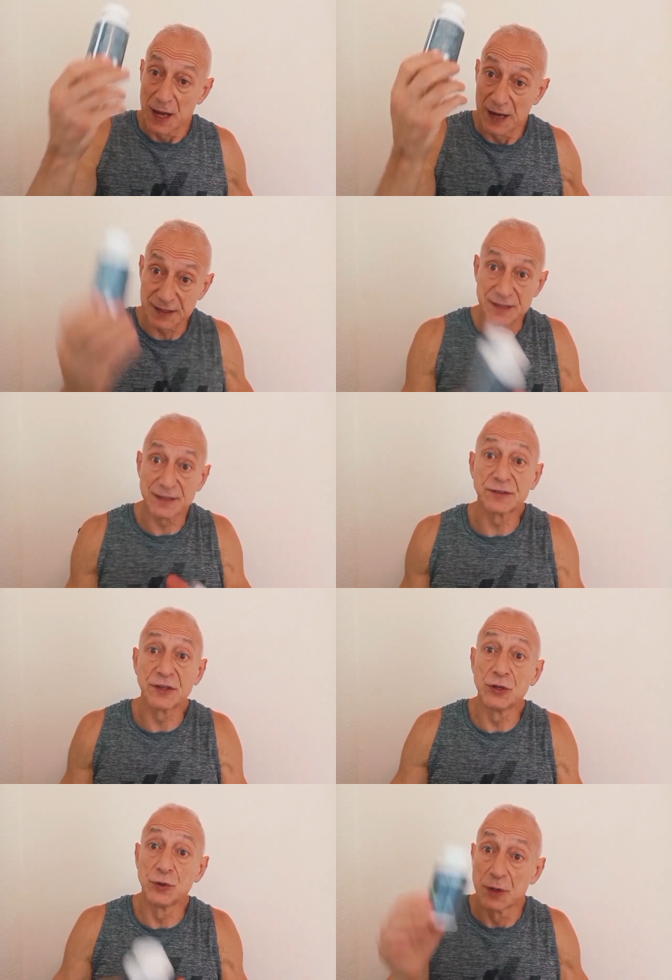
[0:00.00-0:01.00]
As I said to
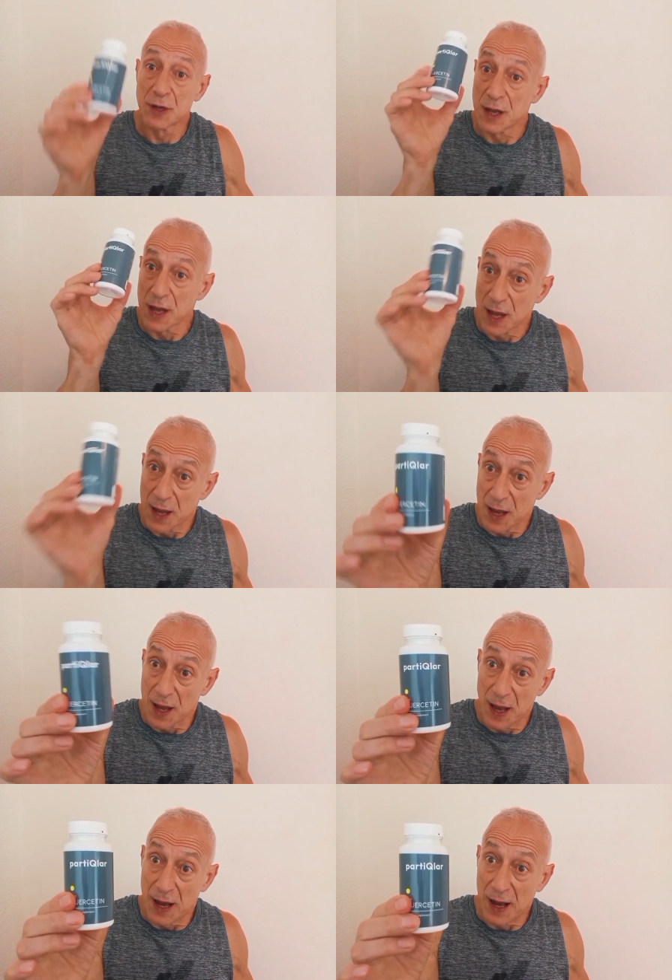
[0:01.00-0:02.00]
you,
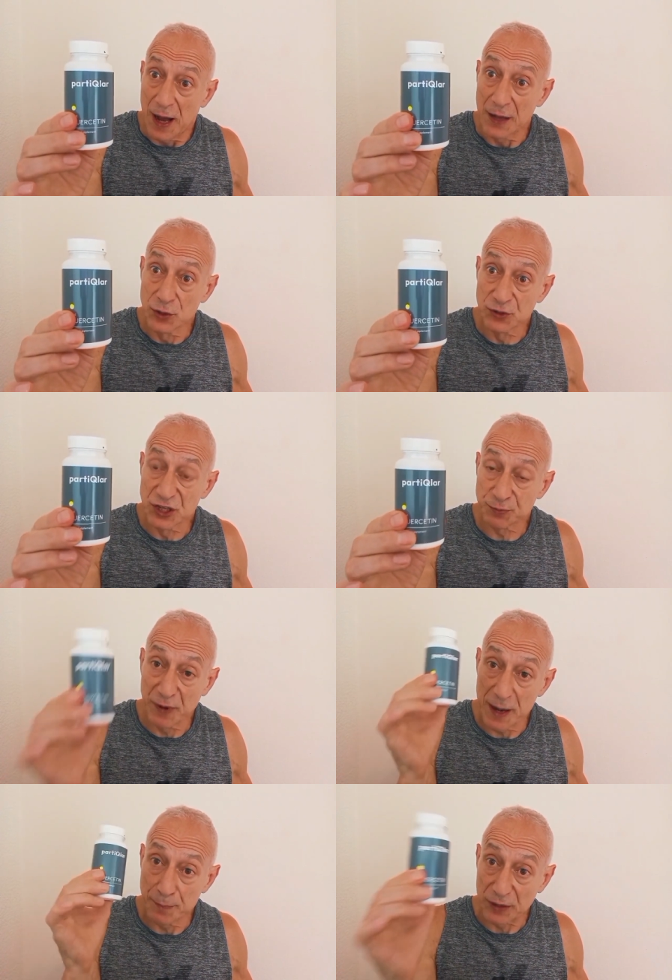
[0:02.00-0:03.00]
I use this
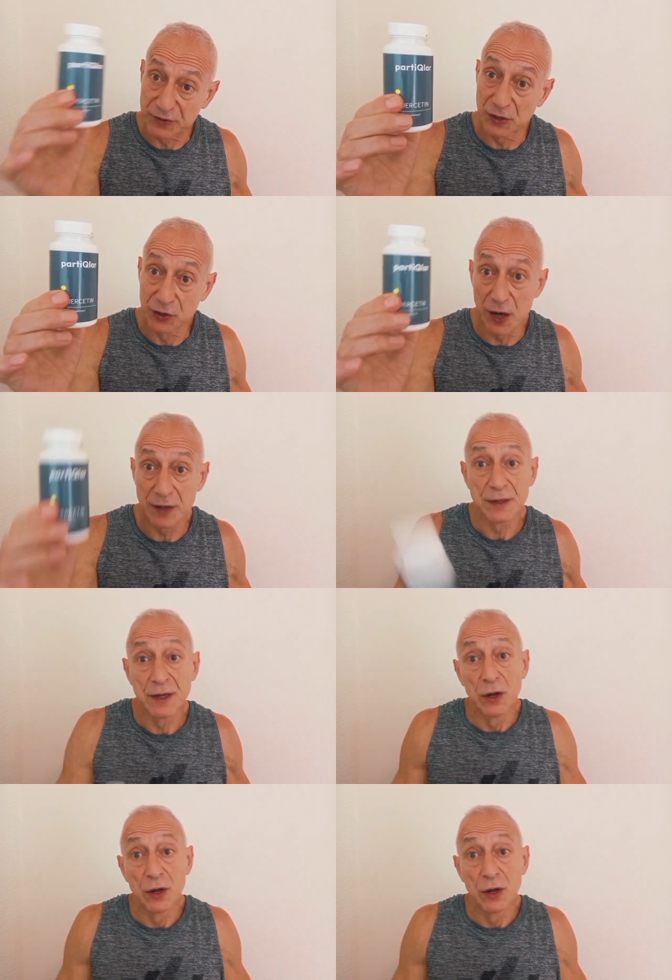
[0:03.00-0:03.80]
brand in particular.